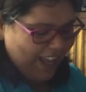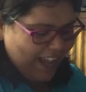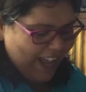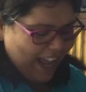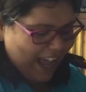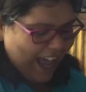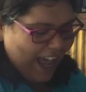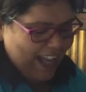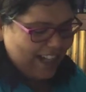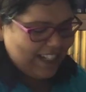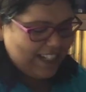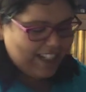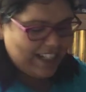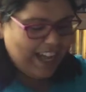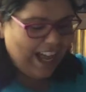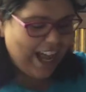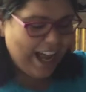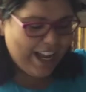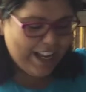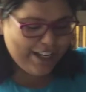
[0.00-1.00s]
and
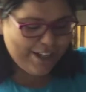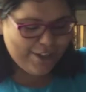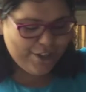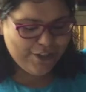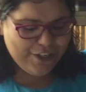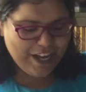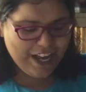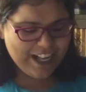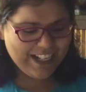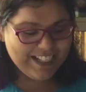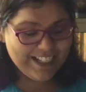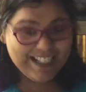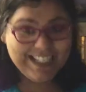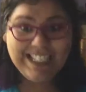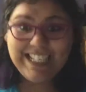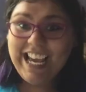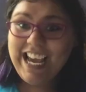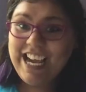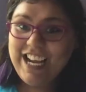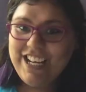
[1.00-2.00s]
I shall
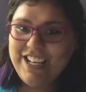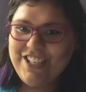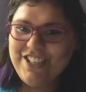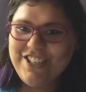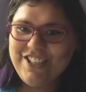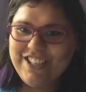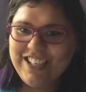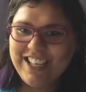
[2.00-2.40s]
sage,